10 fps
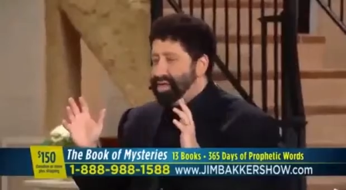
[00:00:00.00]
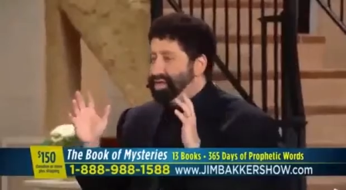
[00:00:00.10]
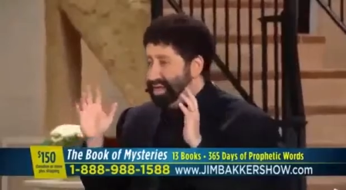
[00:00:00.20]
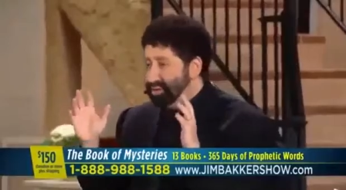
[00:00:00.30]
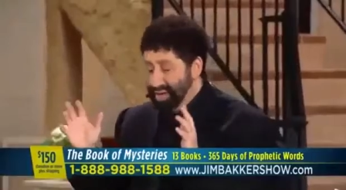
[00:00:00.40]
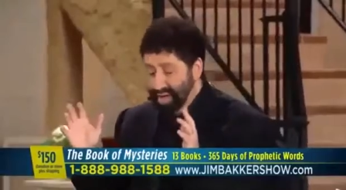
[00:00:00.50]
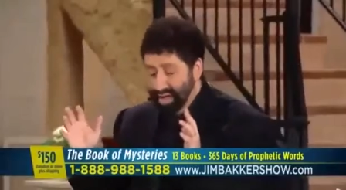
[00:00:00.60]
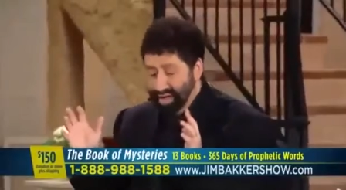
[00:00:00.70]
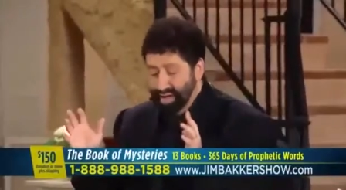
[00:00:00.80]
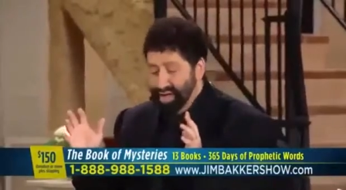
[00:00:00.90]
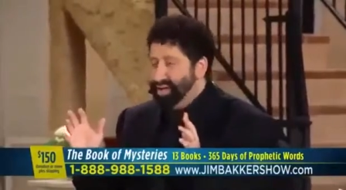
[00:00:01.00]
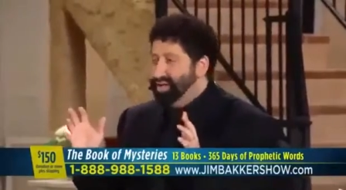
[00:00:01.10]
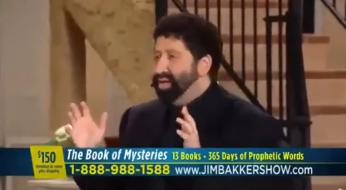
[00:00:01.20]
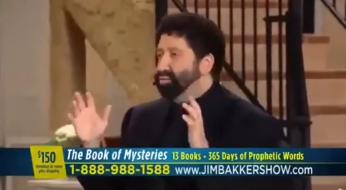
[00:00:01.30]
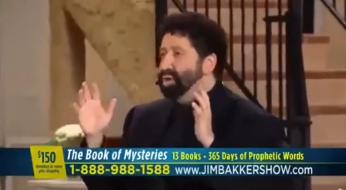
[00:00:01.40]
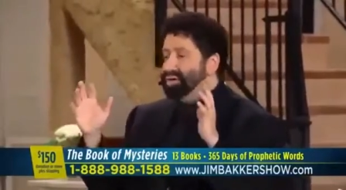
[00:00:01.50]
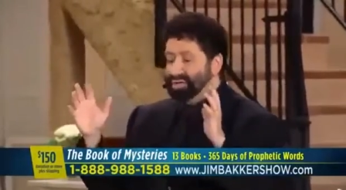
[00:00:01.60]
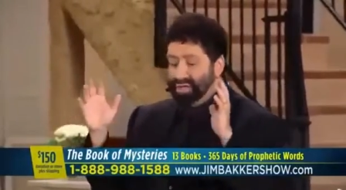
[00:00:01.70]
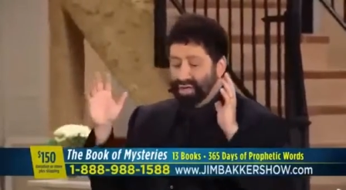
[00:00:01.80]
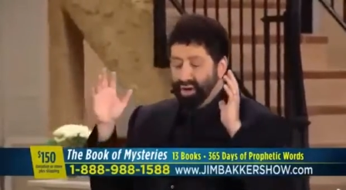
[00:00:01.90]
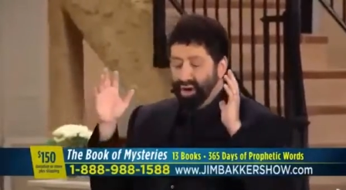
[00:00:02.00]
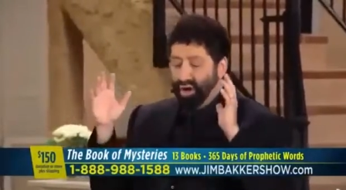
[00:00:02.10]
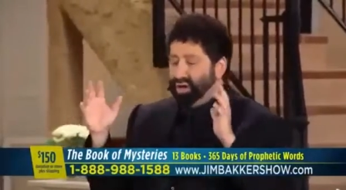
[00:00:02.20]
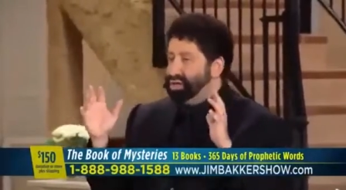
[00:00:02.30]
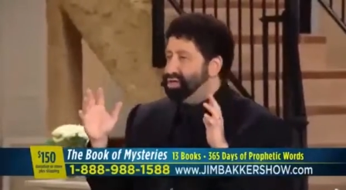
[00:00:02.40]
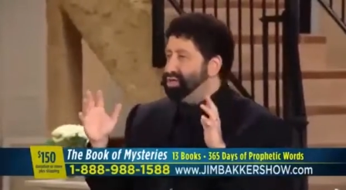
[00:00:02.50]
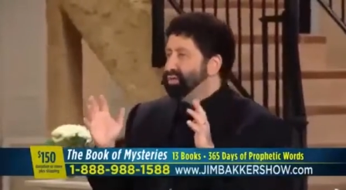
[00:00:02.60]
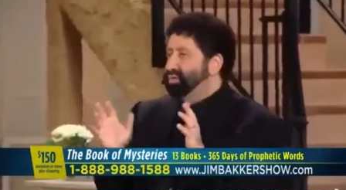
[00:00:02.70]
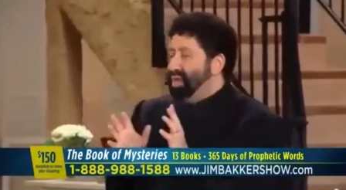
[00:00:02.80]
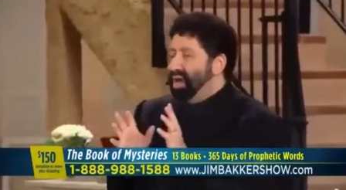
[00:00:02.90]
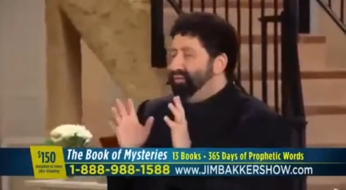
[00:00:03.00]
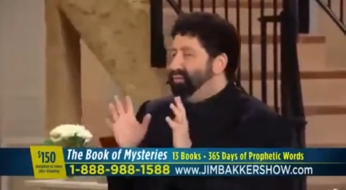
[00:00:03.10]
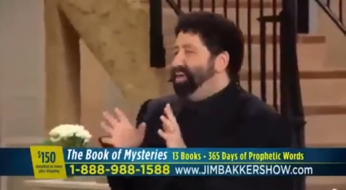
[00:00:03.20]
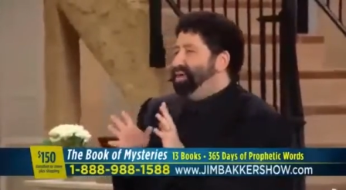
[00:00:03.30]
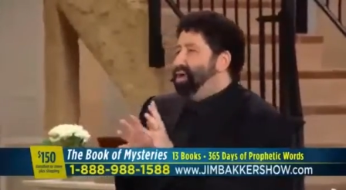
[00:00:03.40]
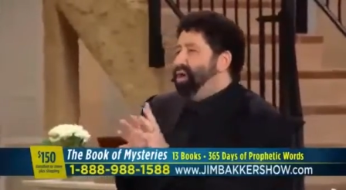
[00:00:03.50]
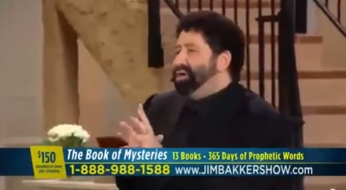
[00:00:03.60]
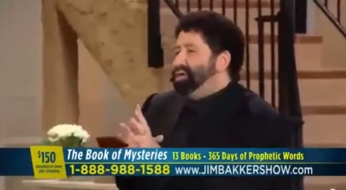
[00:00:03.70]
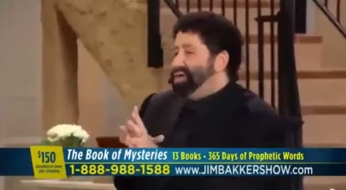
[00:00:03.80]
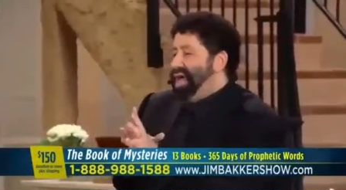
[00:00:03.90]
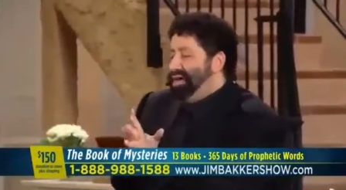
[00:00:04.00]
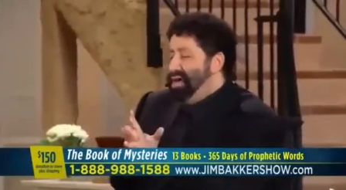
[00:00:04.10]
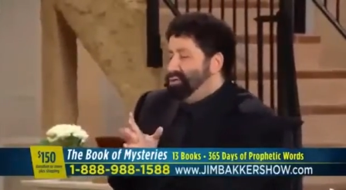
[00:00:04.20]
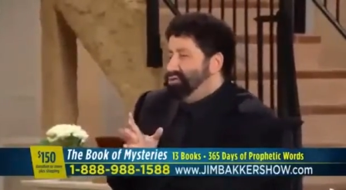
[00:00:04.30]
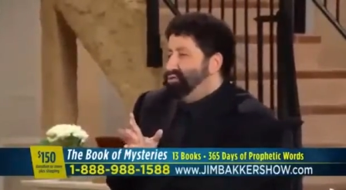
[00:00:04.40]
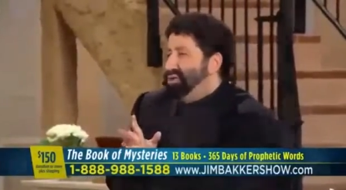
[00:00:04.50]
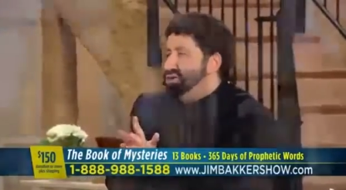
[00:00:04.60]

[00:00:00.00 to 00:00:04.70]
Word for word: Syria, there was the Arch of Baal, the arch that through